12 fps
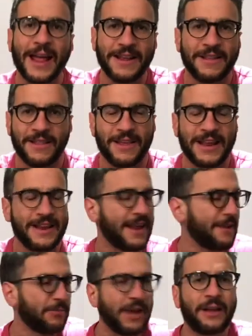in,
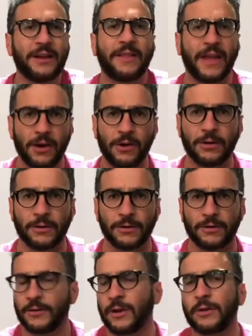in reality they are.
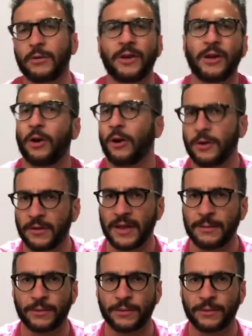Not only are they,